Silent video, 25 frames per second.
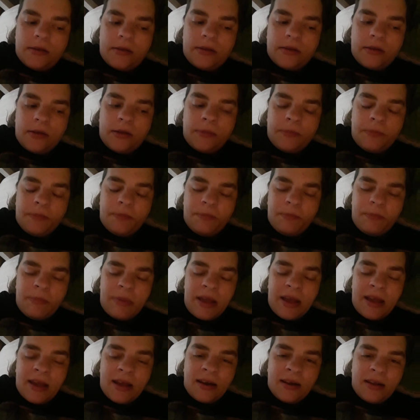a
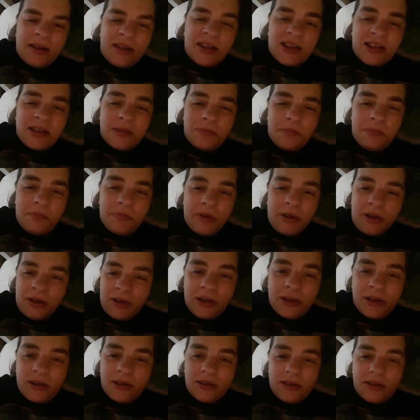bad
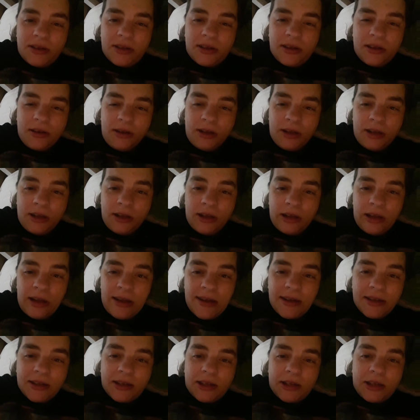experience
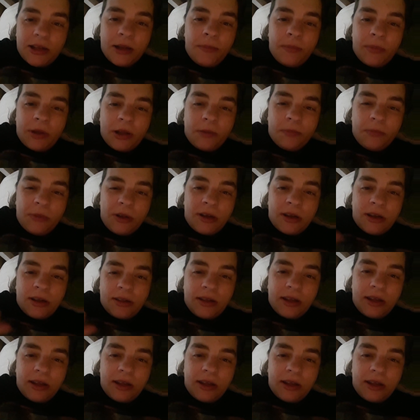to make me not like a